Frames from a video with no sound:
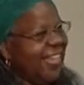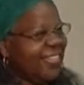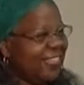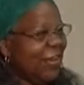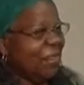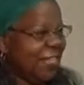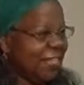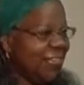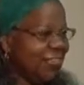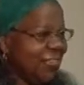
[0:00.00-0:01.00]
So, but
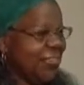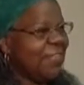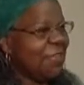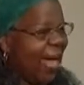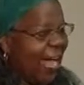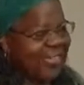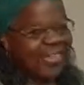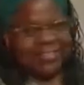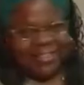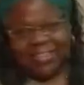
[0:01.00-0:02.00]
these are just some
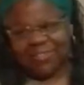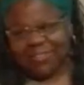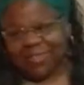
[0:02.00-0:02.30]
ideas and these are some